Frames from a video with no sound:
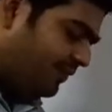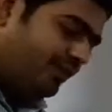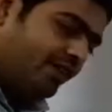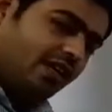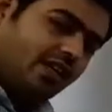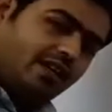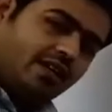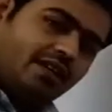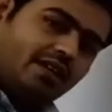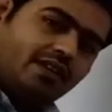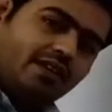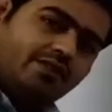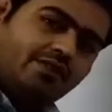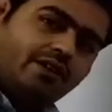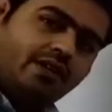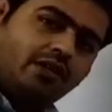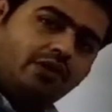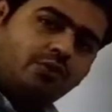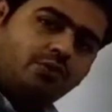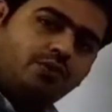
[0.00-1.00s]
V is
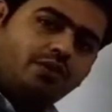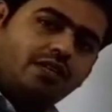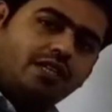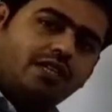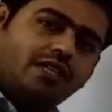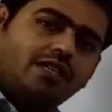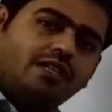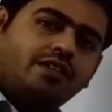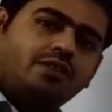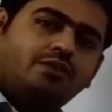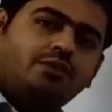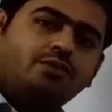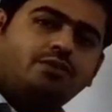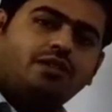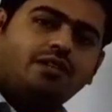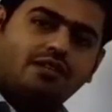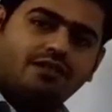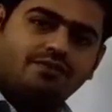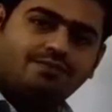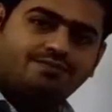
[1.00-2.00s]
equal to E into D.